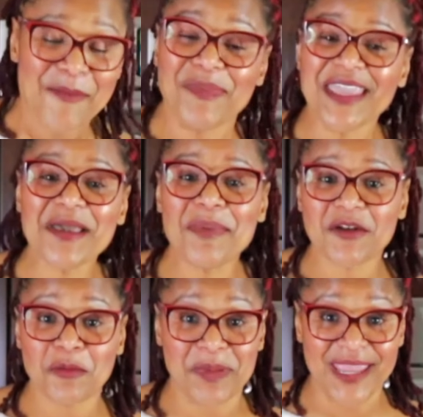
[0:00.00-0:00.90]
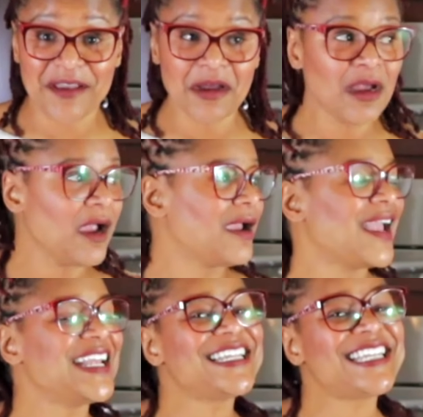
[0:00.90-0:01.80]
Being a better baker,
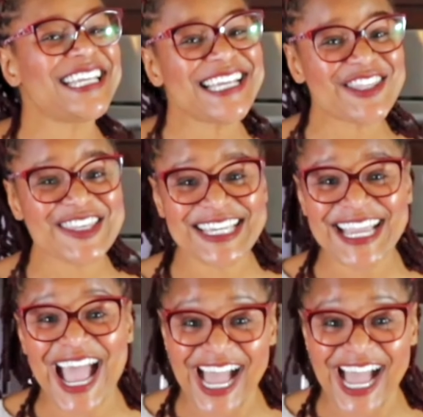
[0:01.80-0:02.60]
teaching,